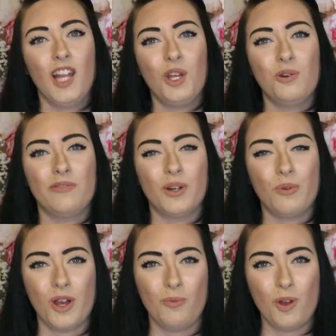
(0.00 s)
Hello
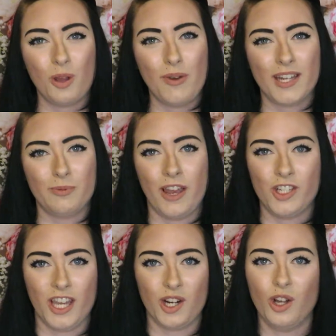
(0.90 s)
everyone, welcome back to my
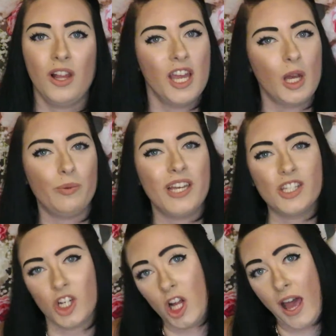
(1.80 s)
channel. I hope you
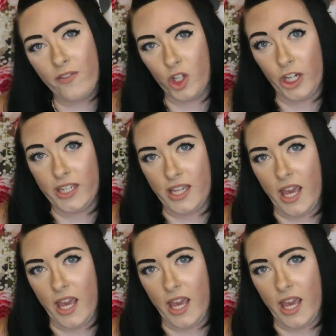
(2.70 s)
guys are all having a great